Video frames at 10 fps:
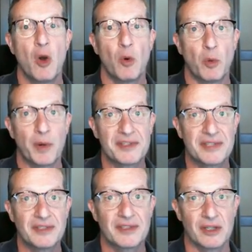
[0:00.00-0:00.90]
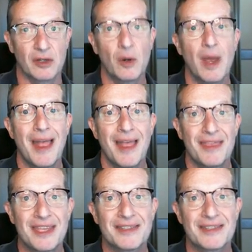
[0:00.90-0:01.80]
Well, what does this do?
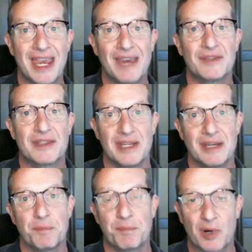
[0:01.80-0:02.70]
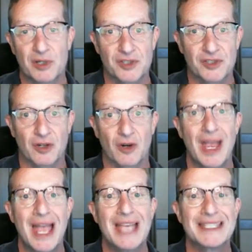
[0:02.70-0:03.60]
This saves the purchaser
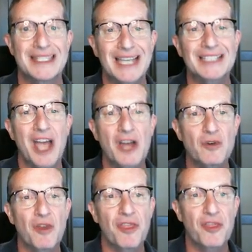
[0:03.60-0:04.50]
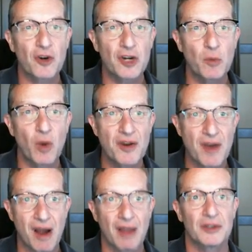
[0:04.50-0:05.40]

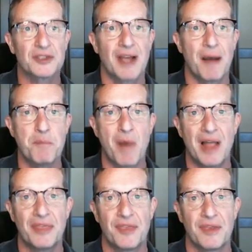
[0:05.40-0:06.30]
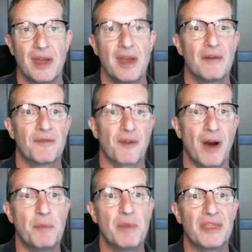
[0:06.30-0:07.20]
$631 a month
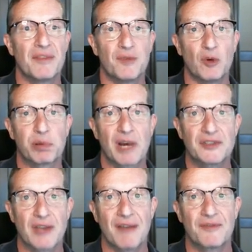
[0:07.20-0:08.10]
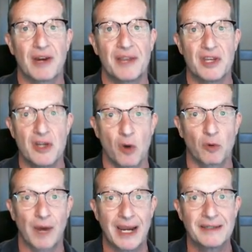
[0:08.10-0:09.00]
from the full price offer at the note
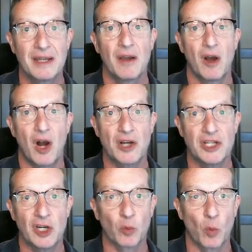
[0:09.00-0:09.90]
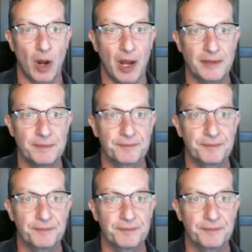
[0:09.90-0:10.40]
rate on year one.